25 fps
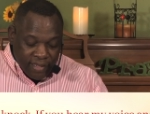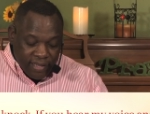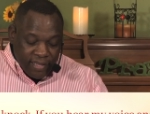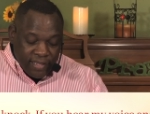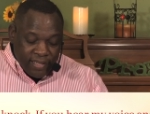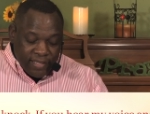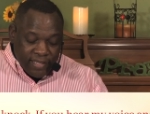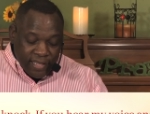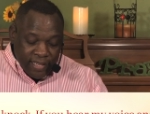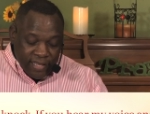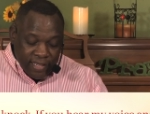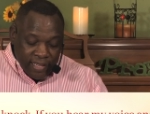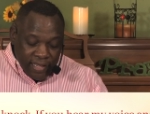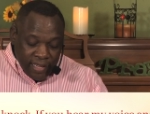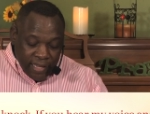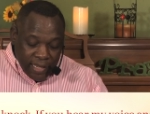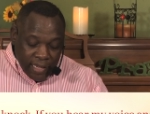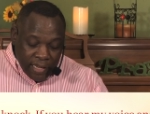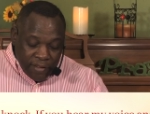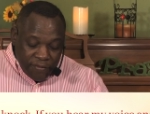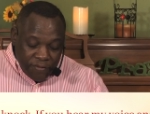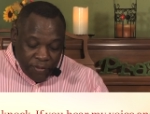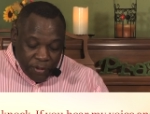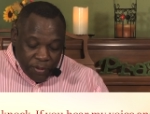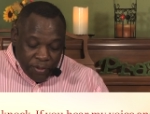He said,
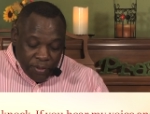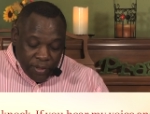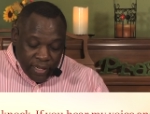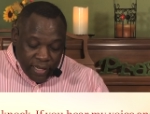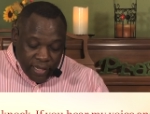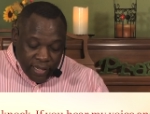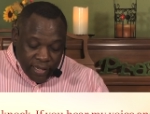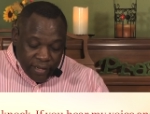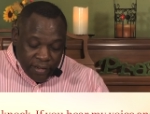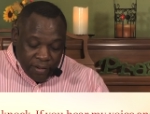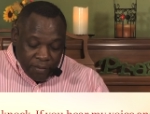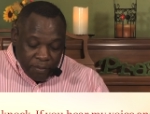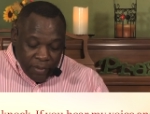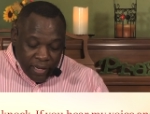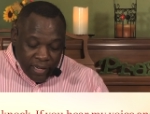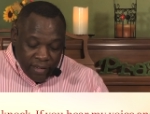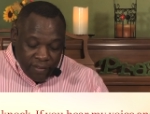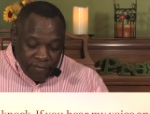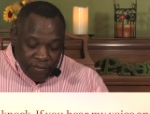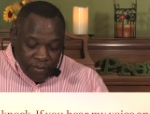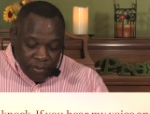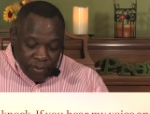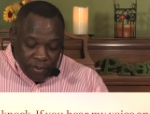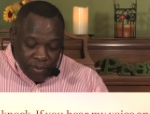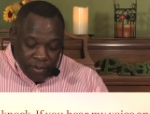If you hear my
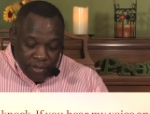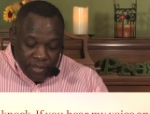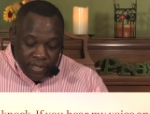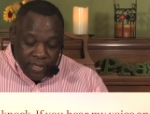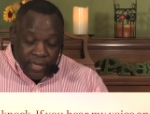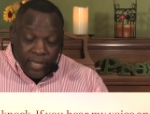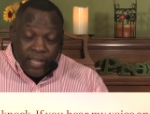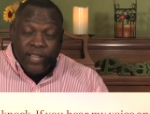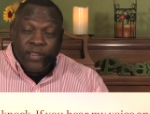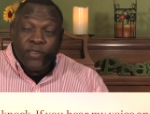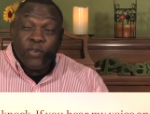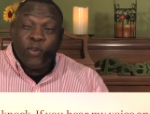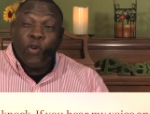voice and